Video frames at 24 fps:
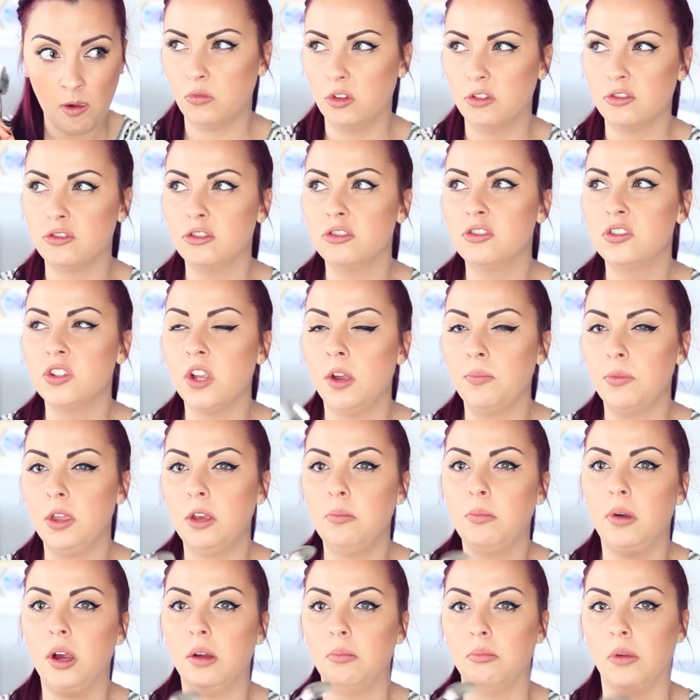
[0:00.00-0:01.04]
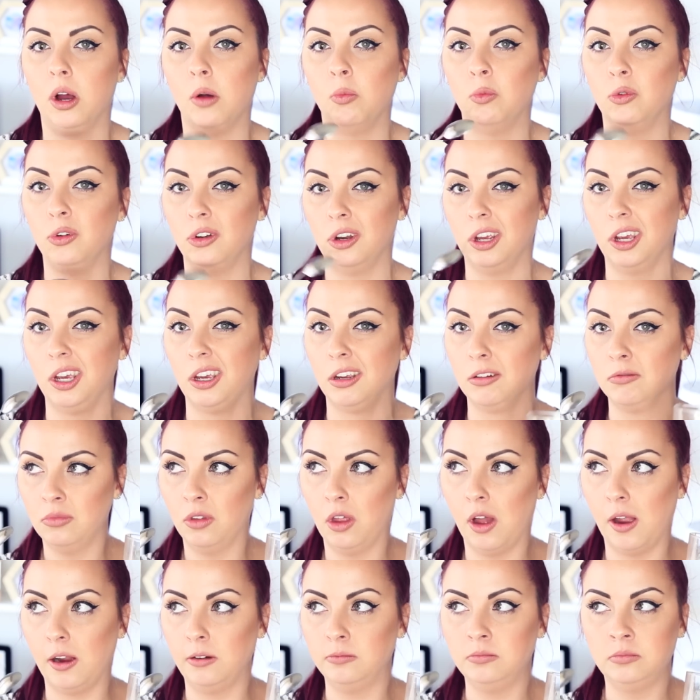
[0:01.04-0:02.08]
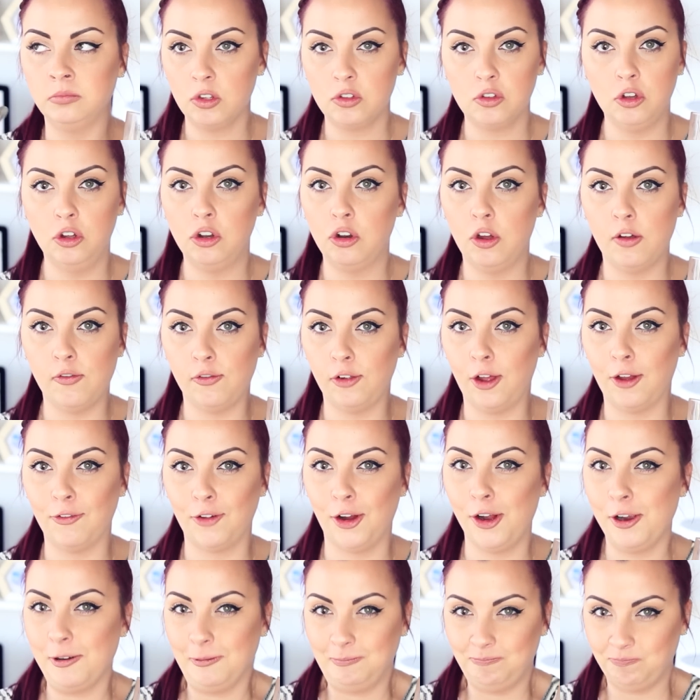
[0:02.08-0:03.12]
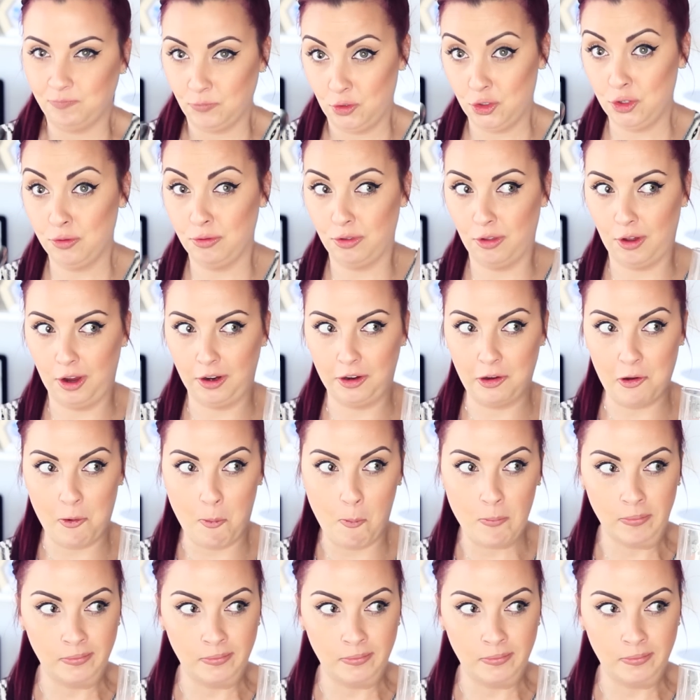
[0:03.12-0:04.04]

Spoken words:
It's just something my mum would eat. Like, it's got no flavour. She would like it.